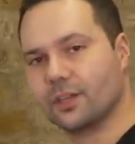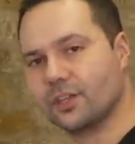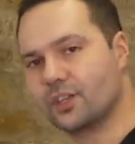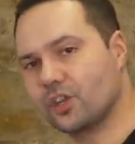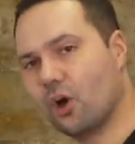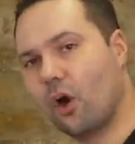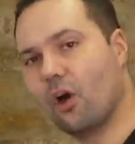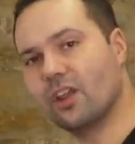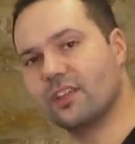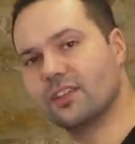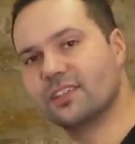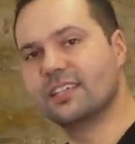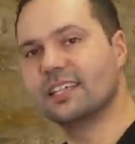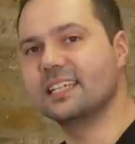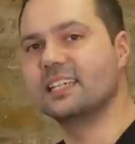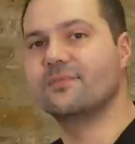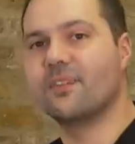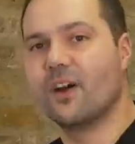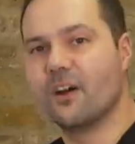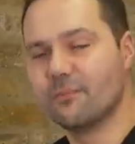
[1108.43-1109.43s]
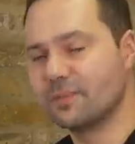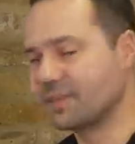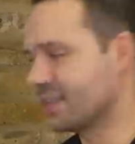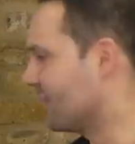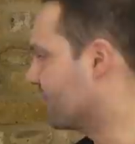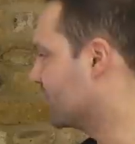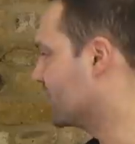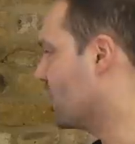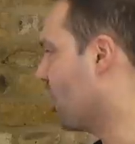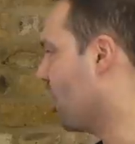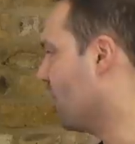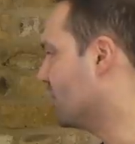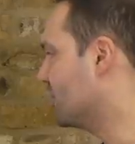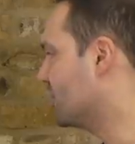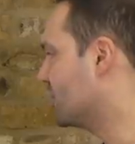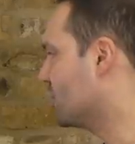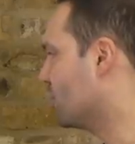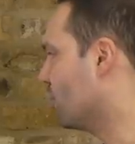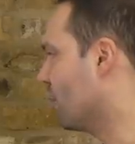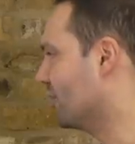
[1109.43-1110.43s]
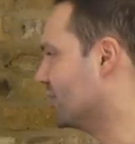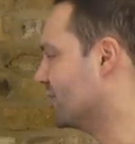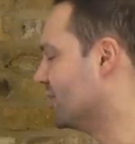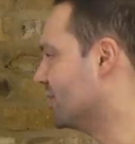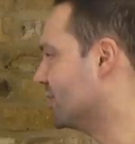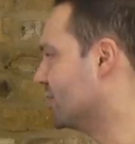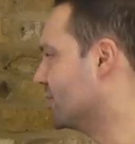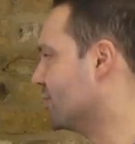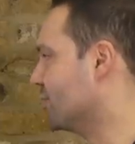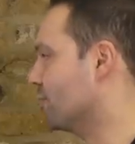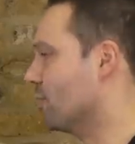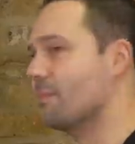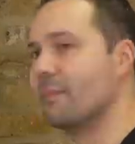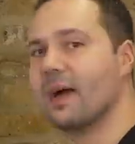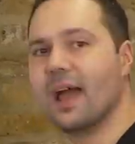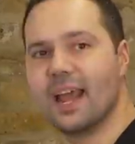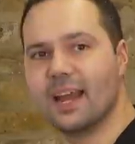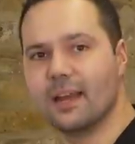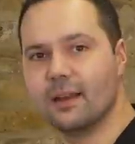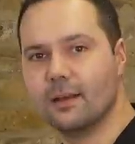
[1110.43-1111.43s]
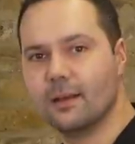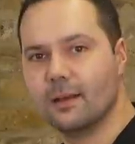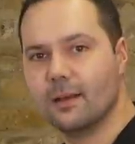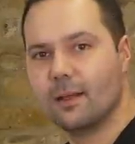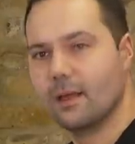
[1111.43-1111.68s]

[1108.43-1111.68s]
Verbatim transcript: Scotland, 65% of Scots wanted to remain.